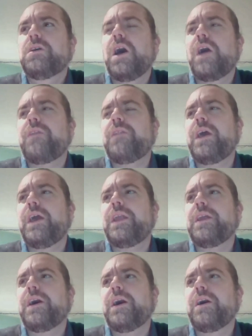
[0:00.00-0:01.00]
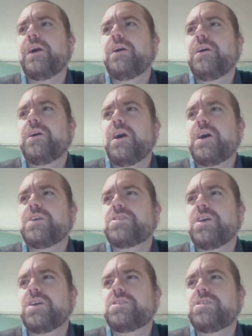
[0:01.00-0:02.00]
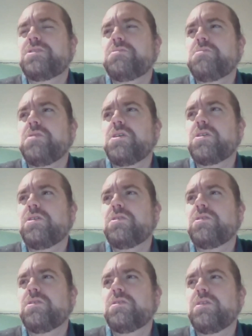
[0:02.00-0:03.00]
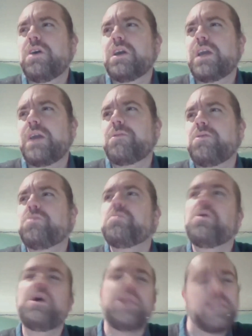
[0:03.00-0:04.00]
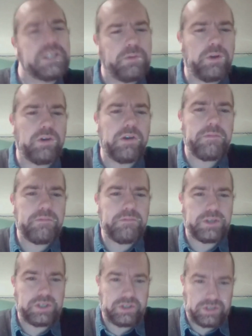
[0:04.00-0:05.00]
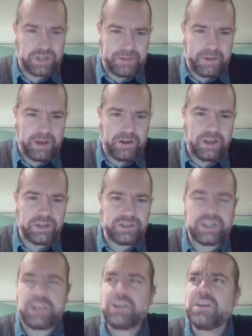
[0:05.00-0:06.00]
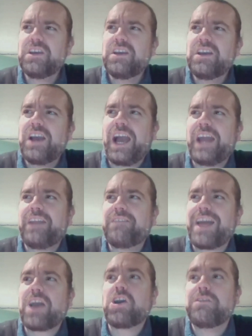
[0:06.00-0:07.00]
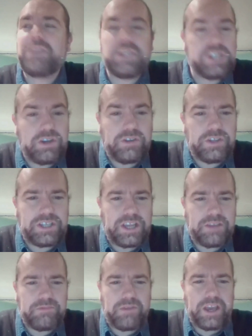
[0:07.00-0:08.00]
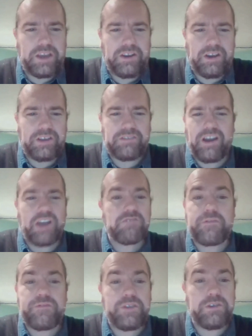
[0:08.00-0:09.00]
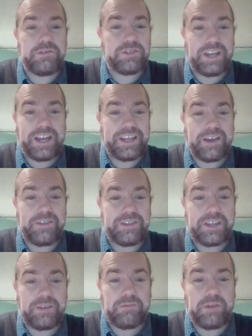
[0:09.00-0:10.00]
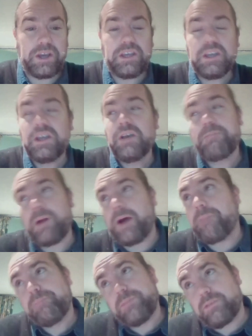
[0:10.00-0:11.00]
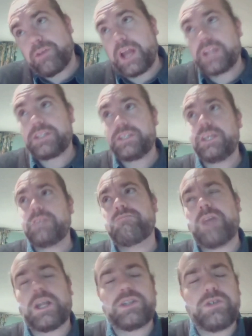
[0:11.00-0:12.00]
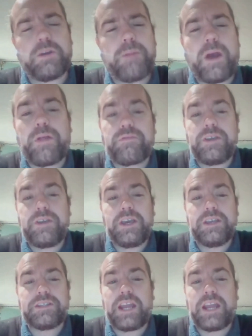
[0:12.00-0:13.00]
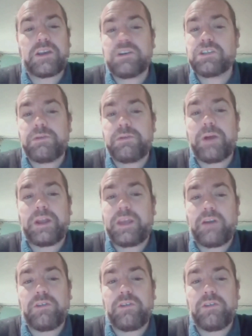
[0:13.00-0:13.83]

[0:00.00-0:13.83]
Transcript: And then I started to work on a game called Word Explorer, which came out last year. And that could have easily gone the same way, and I refused to let it go the same way. But the reality is that took about 3 years, and it cost me money.